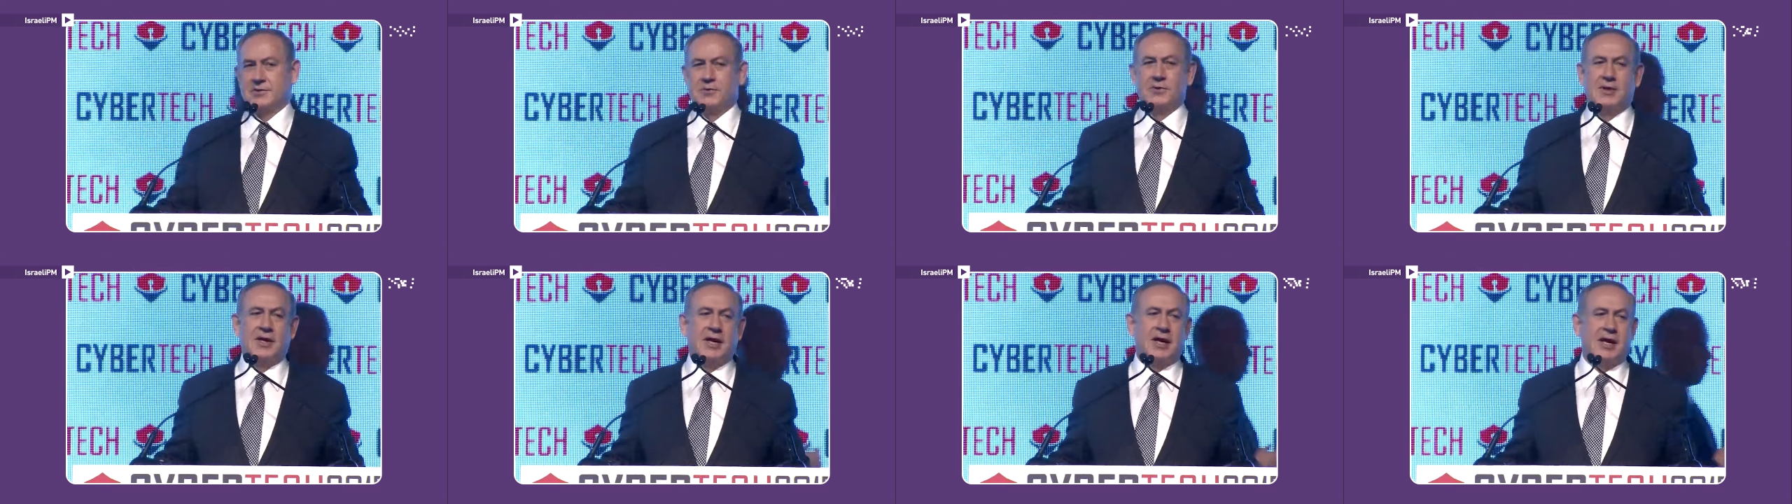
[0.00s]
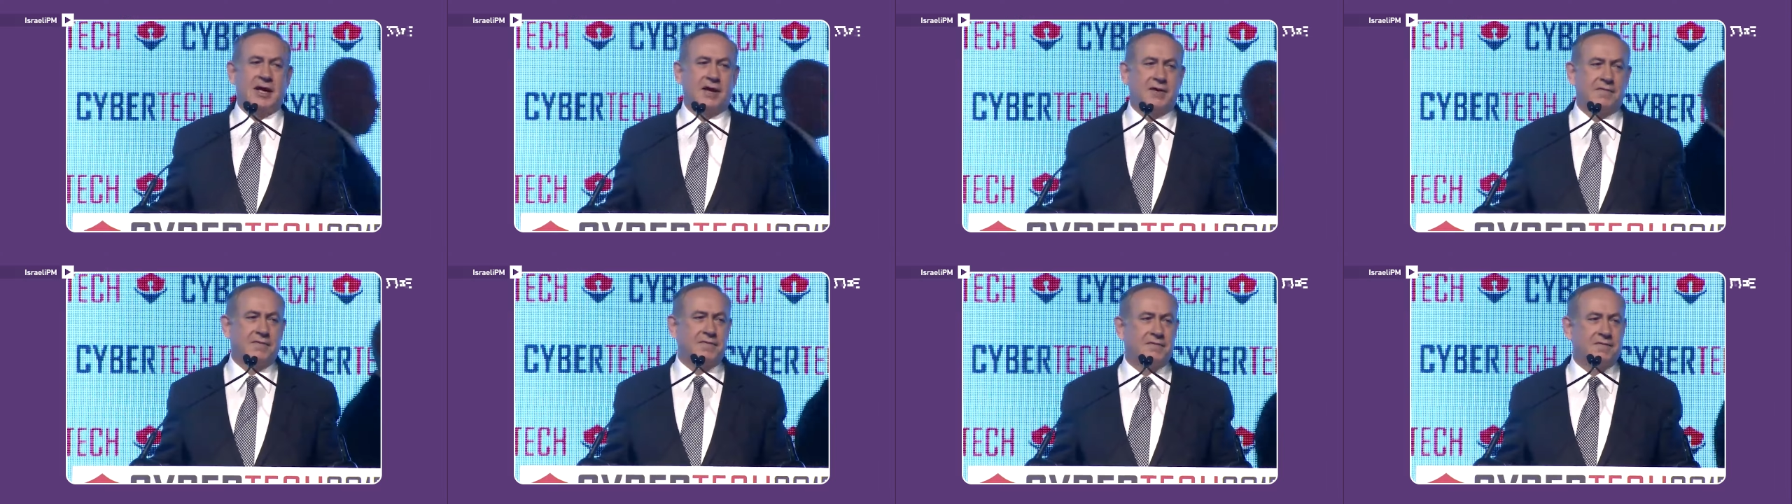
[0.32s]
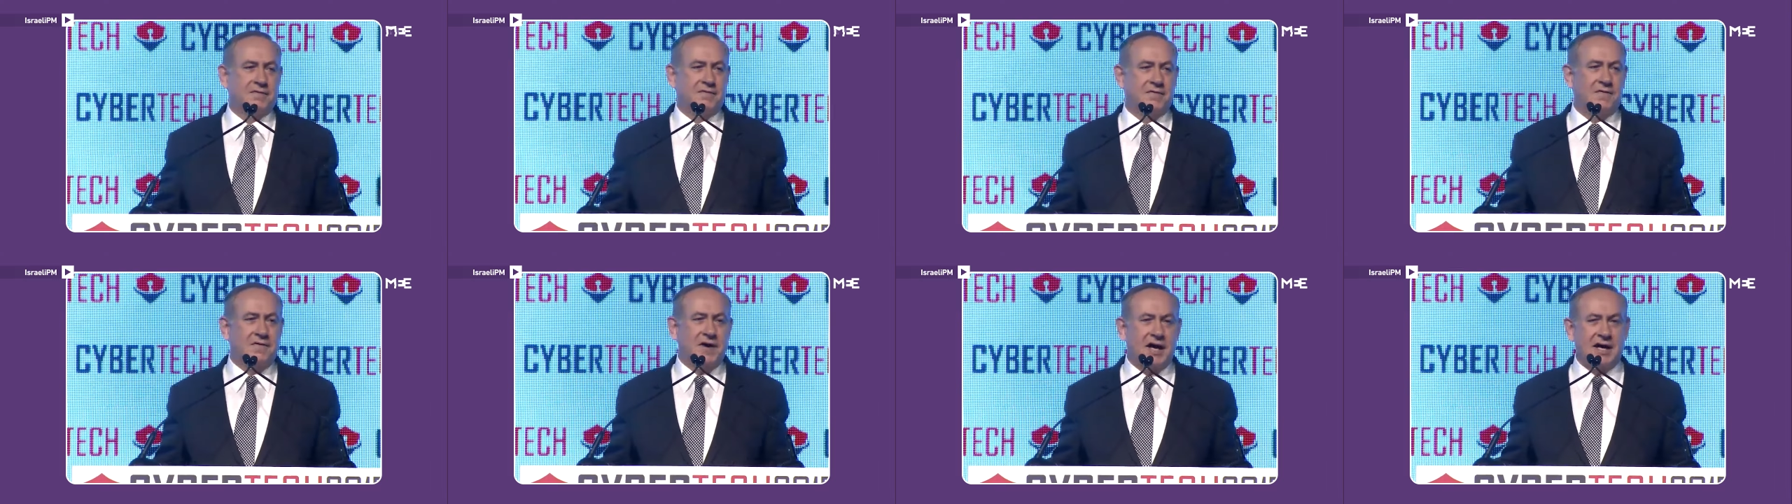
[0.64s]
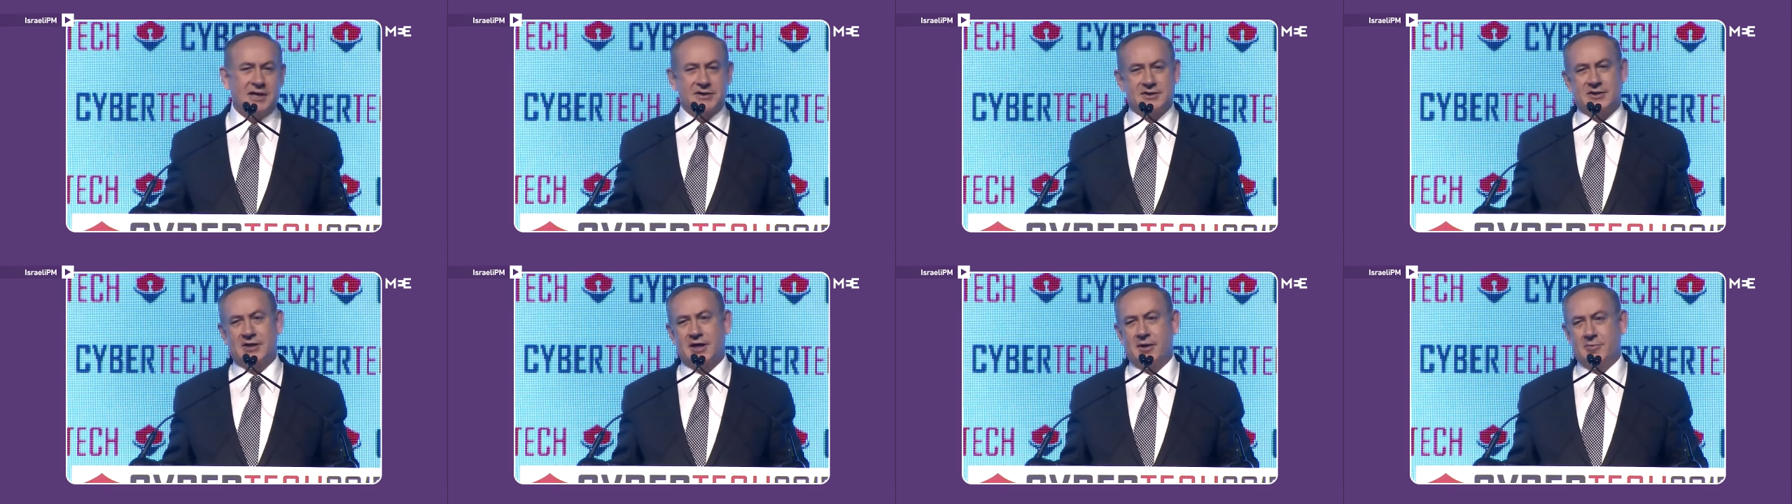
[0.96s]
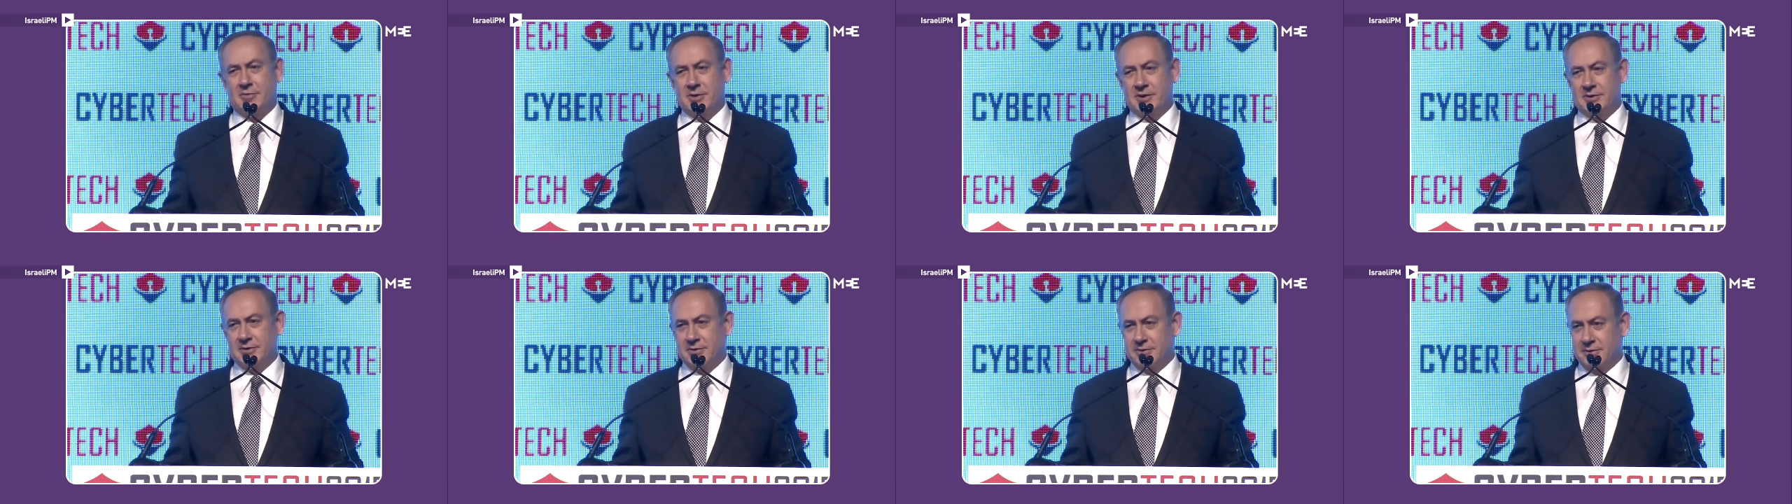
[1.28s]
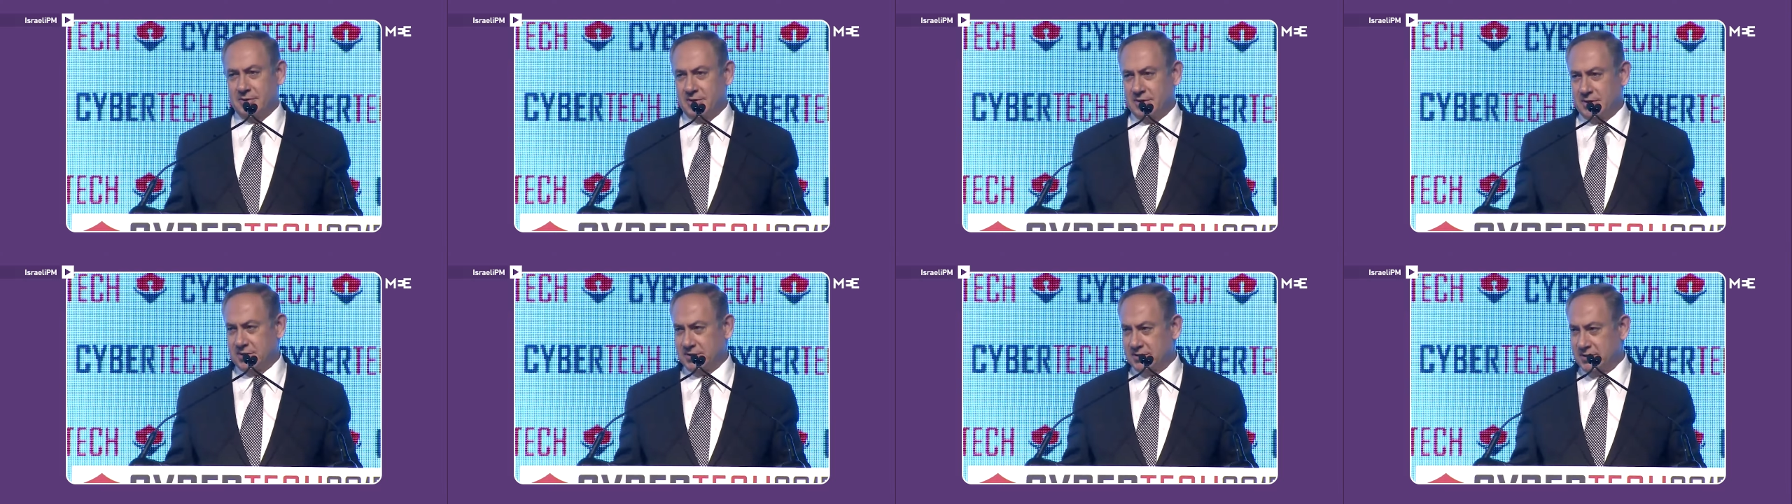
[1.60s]
we have vast
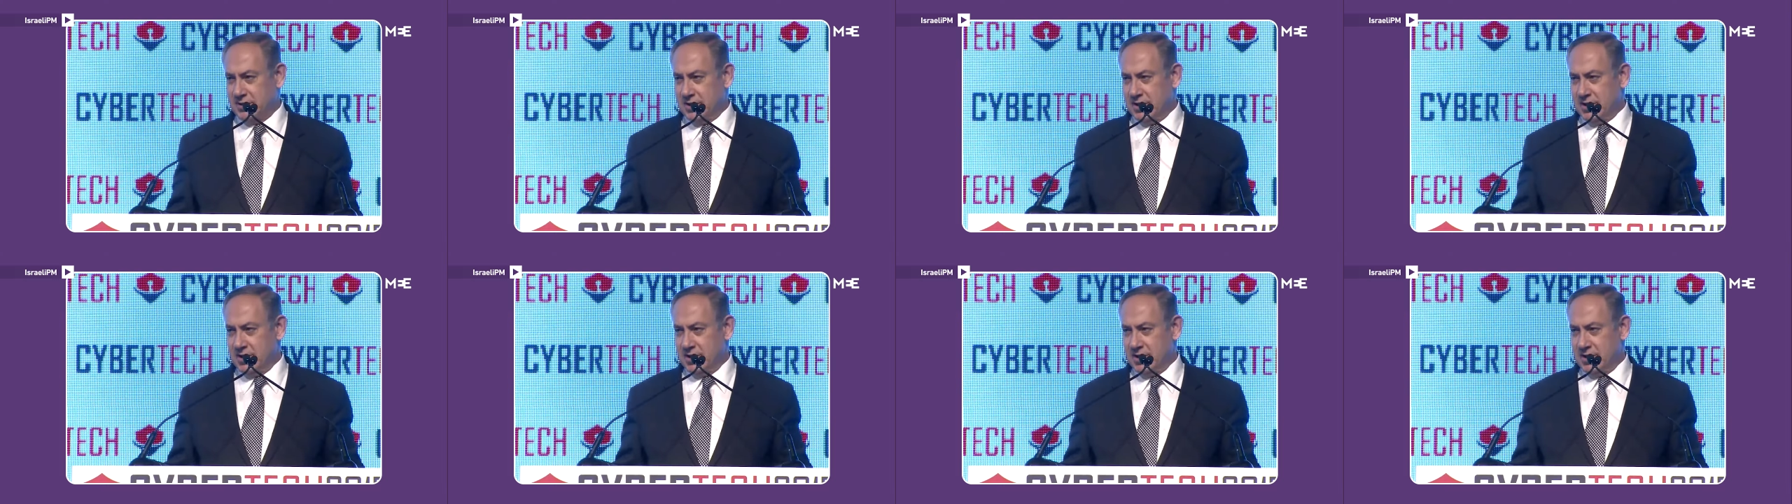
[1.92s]
opportunities.